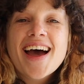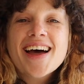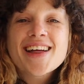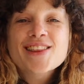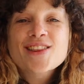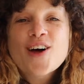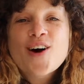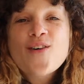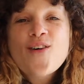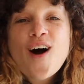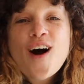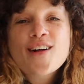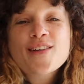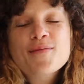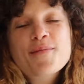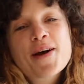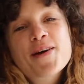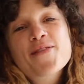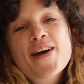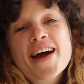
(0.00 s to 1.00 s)
Hello all
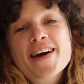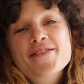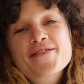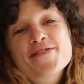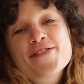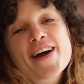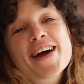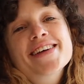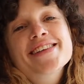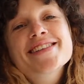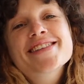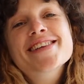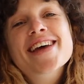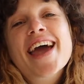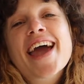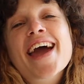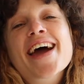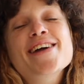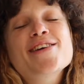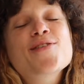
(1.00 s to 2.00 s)
of my rad friends
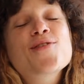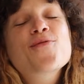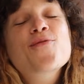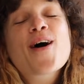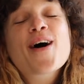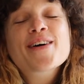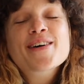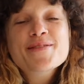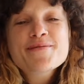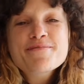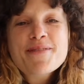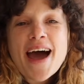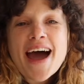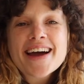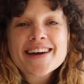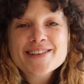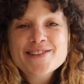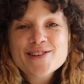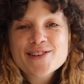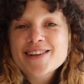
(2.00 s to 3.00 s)
and welcome
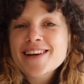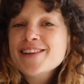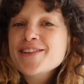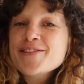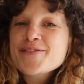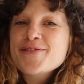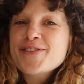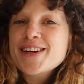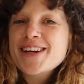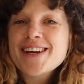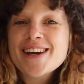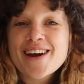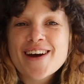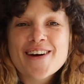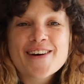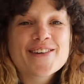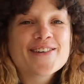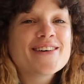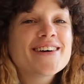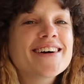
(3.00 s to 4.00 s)
back to another
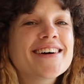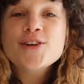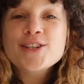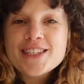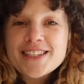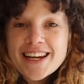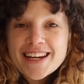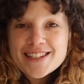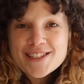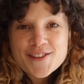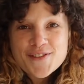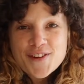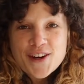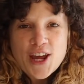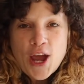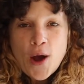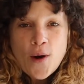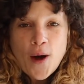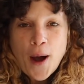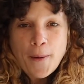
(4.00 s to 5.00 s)
video. For today's
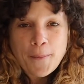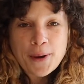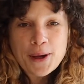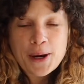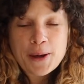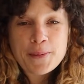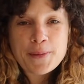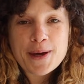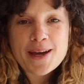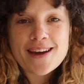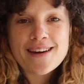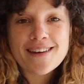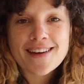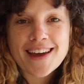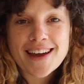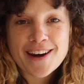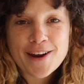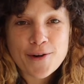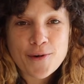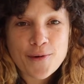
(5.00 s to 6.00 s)
video, I'm gonna be
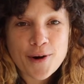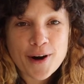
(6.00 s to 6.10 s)
getting